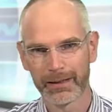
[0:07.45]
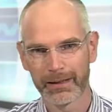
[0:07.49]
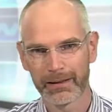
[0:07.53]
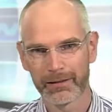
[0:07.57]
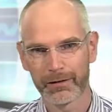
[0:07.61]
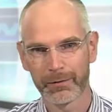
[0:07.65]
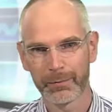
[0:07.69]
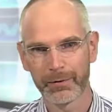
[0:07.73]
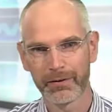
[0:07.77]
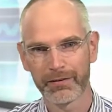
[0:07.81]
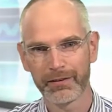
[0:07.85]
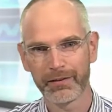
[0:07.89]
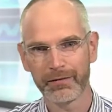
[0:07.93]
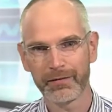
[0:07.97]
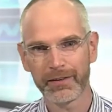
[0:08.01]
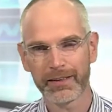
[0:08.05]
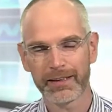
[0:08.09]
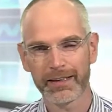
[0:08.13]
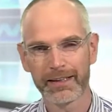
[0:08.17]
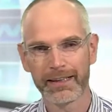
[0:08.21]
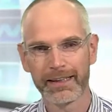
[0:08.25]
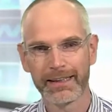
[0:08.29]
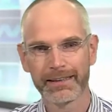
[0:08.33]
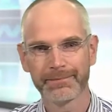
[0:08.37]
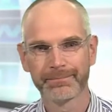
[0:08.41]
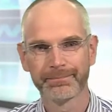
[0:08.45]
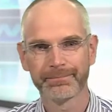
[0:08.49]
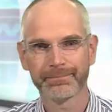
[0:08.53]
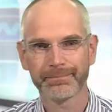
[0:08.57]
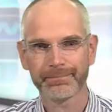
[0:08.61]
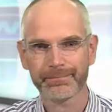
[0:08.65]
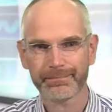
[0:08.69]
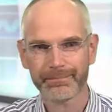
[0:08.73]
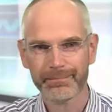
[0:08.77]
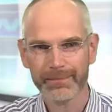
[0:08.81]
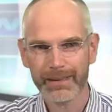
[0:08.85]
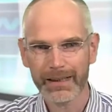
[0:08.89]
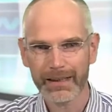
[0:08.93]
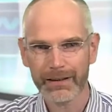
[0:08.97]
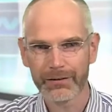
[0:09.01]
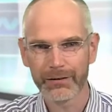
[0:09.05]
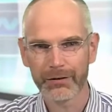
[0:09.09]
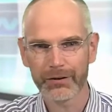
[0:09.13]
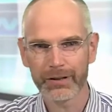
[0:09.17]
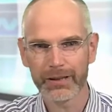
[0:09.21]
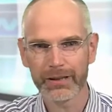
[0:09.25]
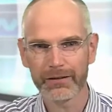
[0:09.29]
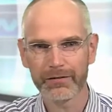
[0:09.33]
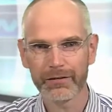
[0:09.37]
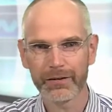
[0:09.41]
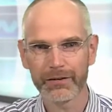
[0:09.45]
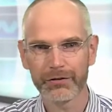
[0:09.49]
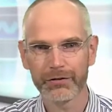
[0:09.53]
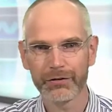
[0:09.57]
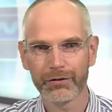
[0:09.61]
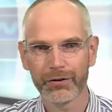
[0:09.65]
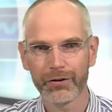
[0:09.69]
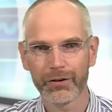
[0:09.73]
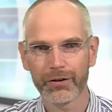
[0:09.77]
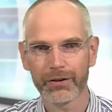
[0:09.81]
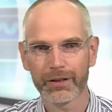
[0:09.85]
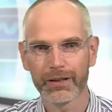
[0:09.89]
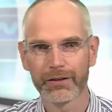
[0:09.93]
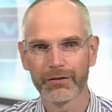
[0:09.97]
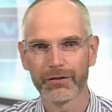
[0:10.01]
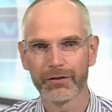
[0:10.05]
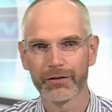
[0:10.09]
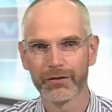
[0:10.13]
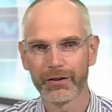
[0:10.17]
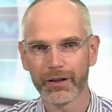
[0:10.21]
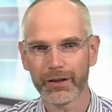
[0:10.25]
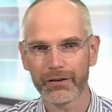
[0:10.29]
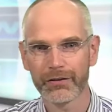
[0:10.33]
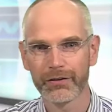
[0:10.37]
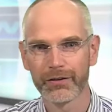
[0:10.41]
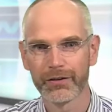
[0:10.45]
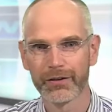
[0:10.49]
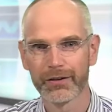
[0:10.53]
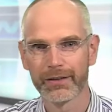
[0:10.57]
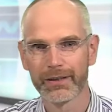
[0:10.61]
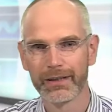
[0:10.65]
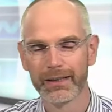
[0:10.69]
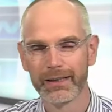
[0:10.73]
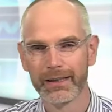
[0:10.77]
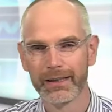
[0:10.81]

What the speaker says: and specifically to give a short introduction